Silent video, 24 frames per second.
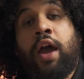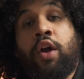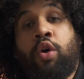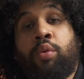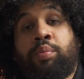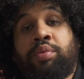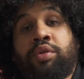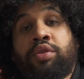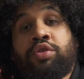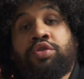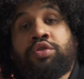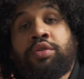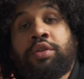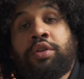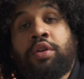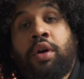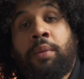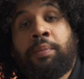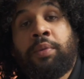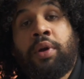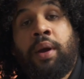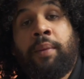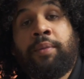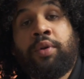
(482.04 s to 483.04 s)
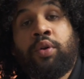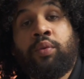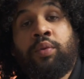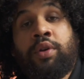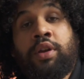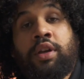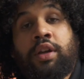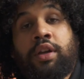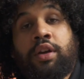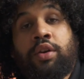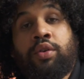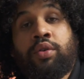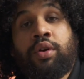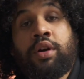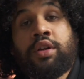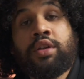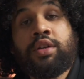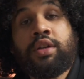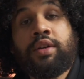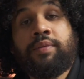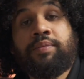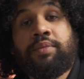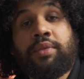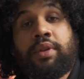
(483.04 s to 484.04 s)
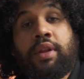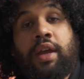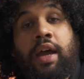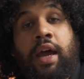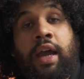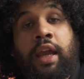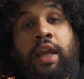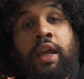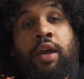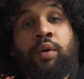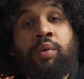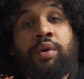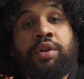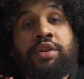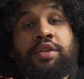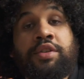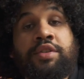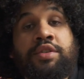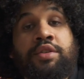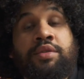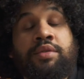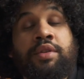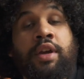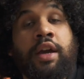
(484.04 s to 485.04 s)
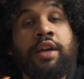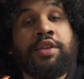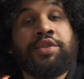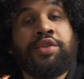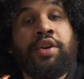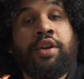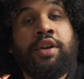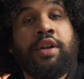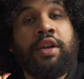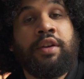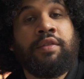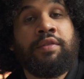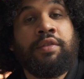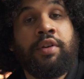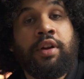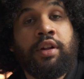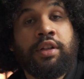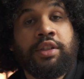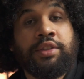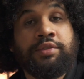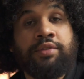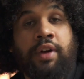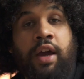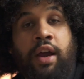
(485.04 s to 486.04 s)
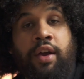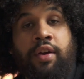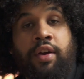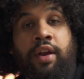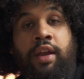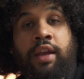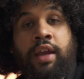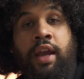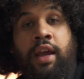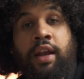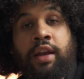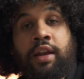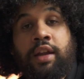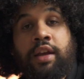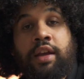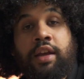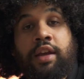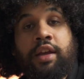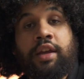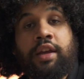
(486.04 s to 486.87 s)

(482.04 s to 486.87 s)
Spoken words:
I hope you enjoy your upcoming week and crush it. I can't wait to see you next Sunday in front of this fire again.